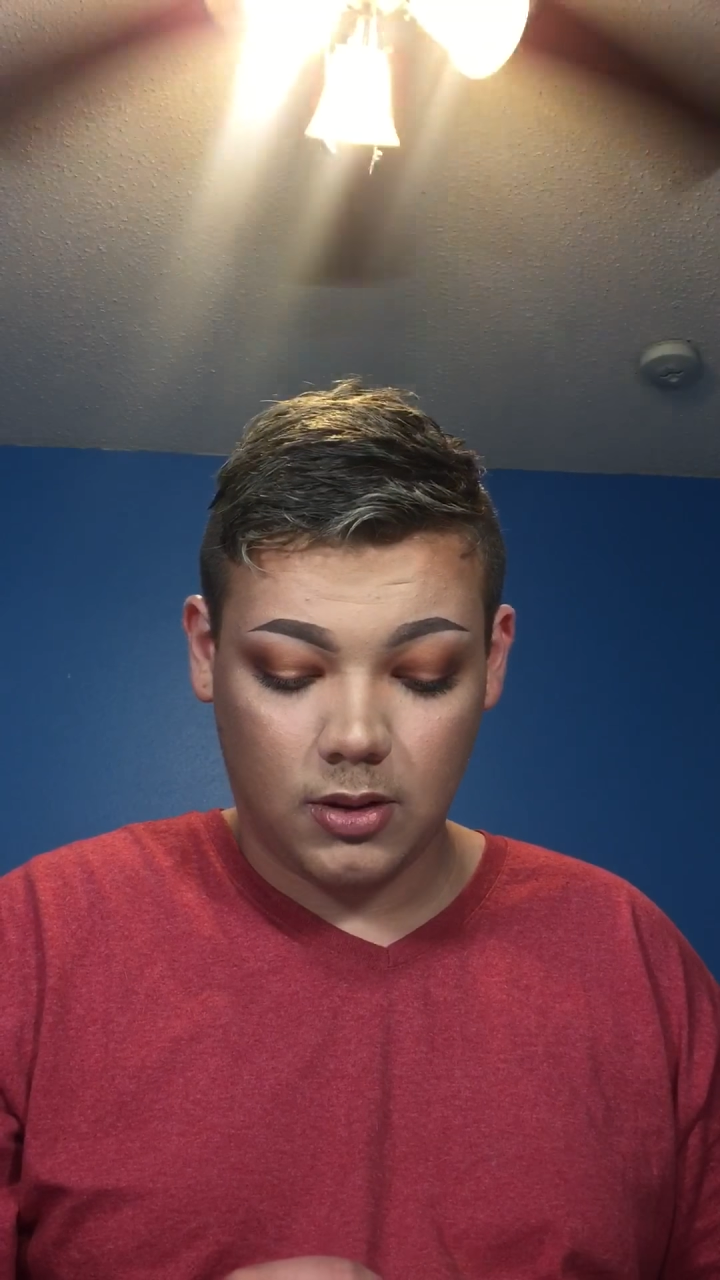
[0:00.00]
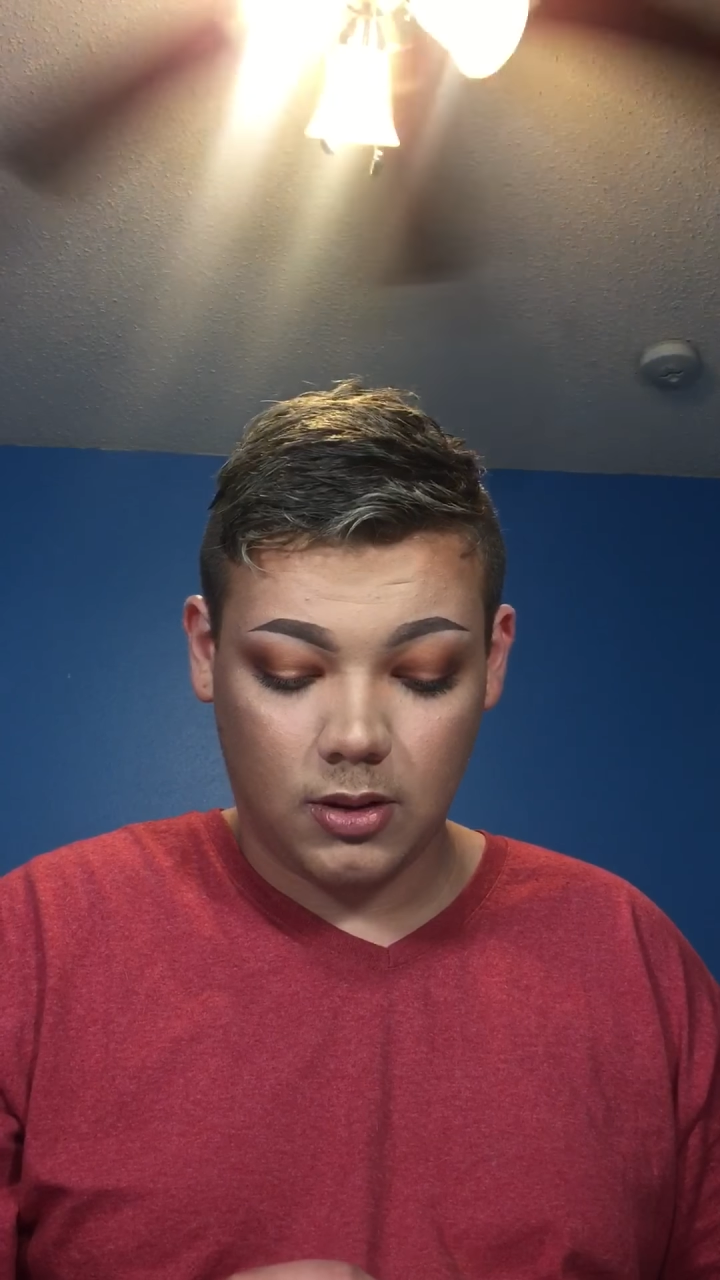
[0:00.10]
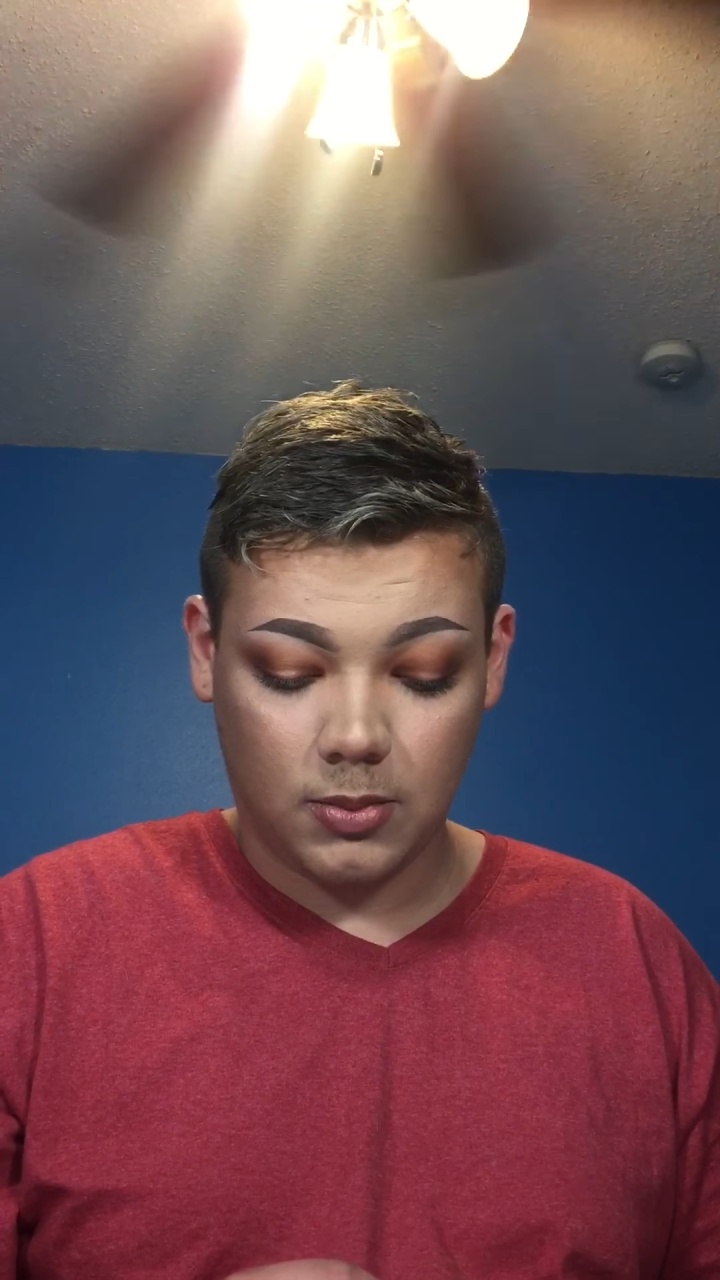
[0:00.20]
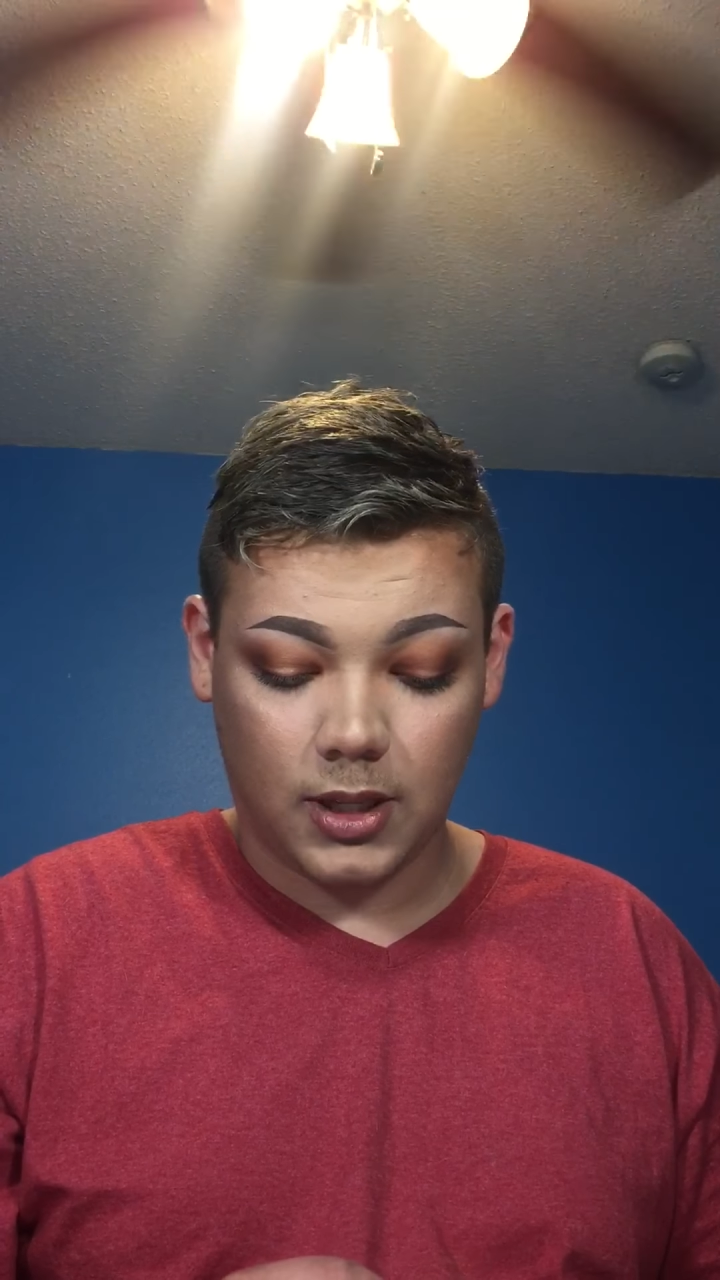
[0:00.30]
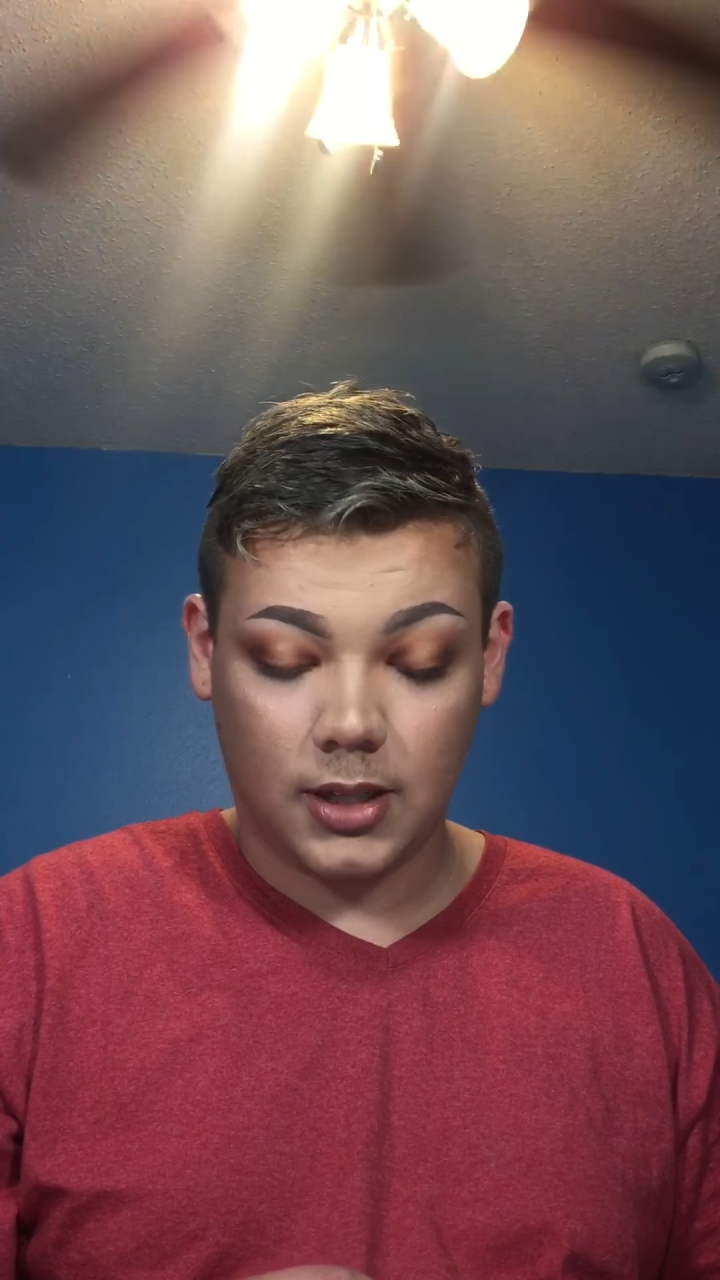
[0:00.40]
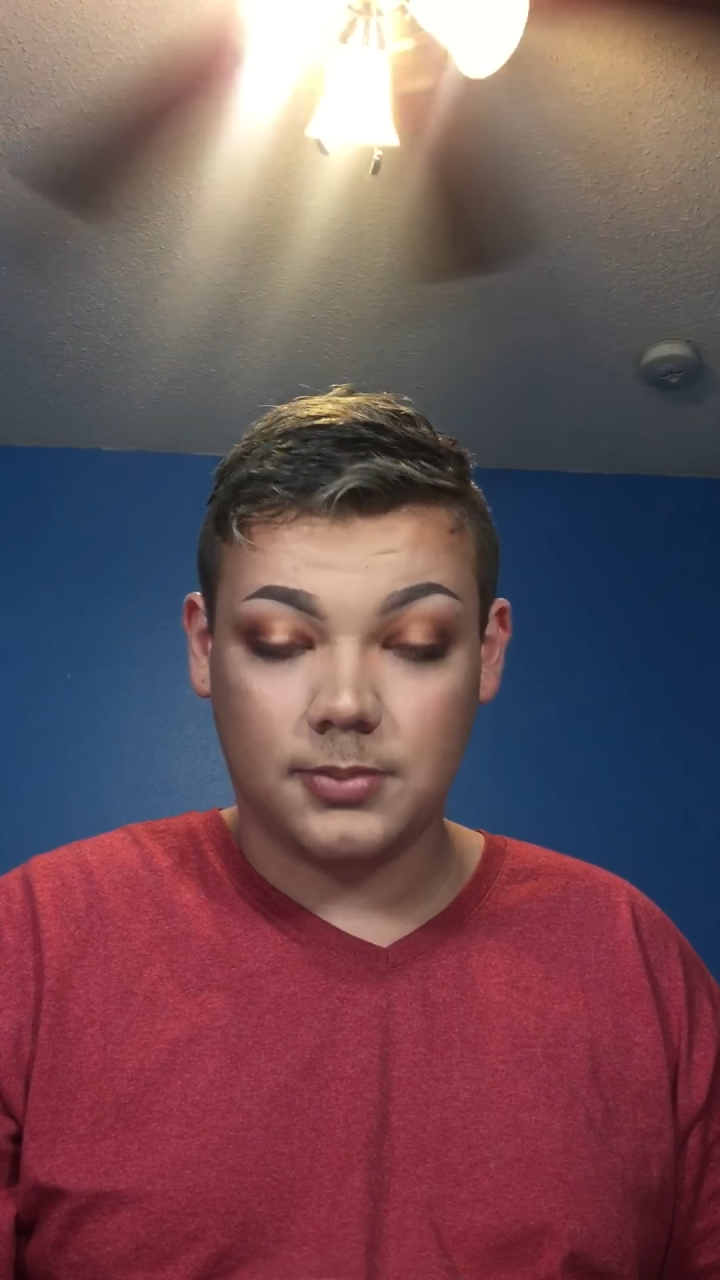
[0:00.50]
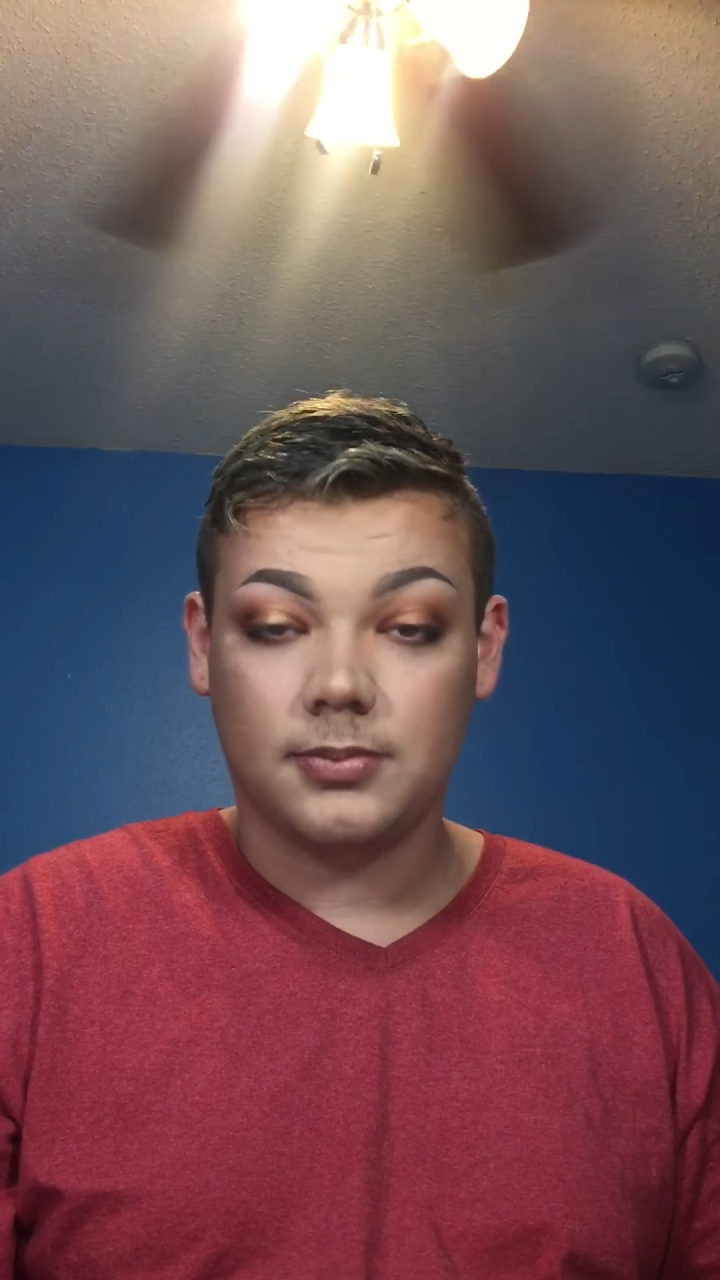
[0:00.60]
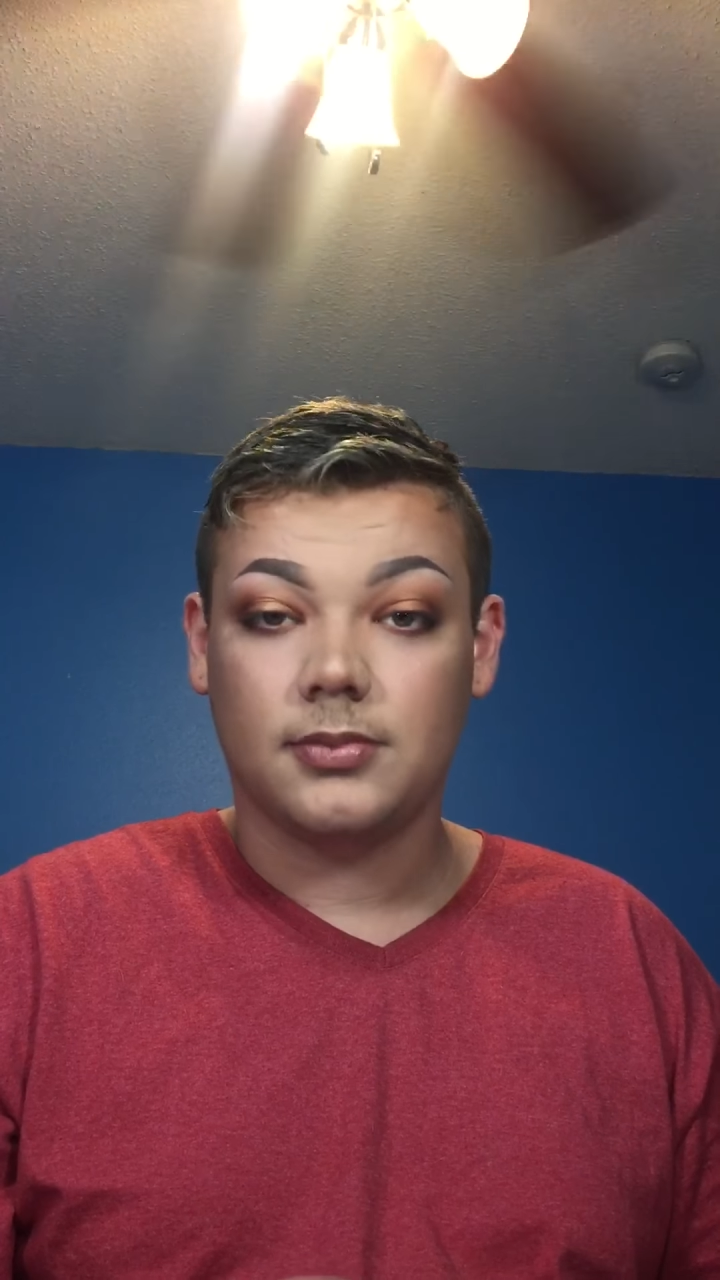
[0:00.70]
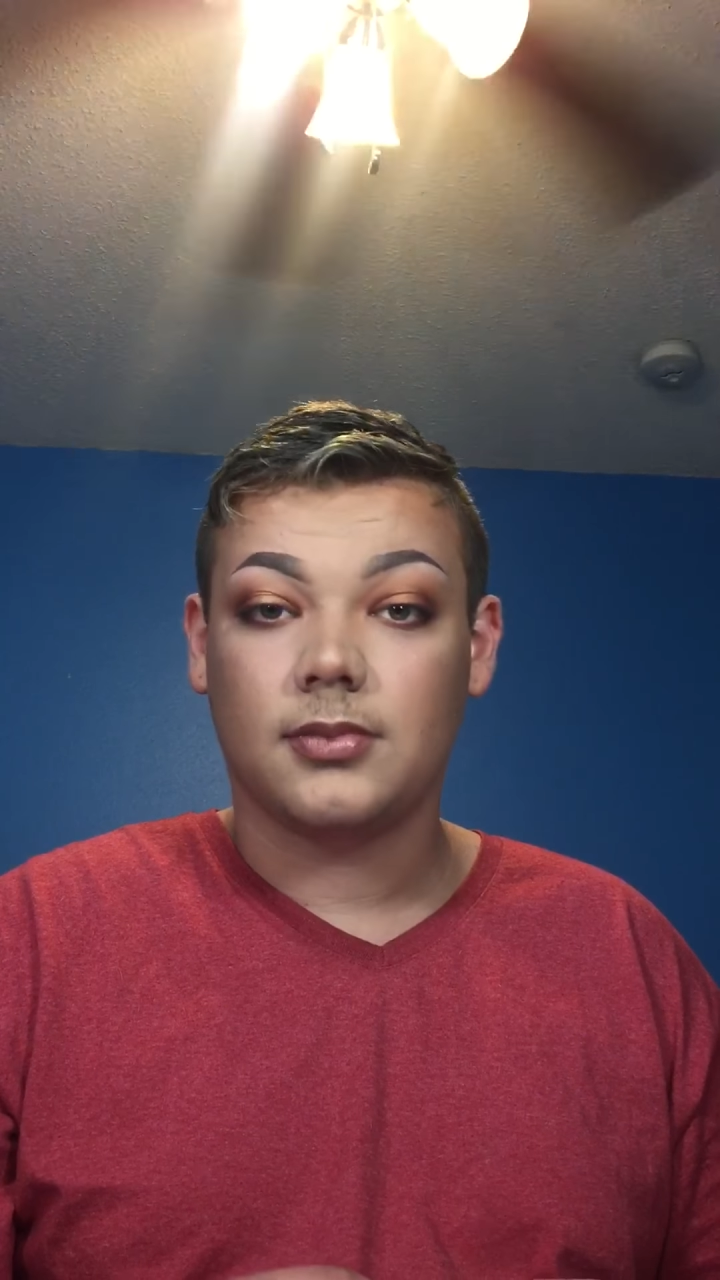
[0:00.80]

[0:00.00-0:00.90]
do you play?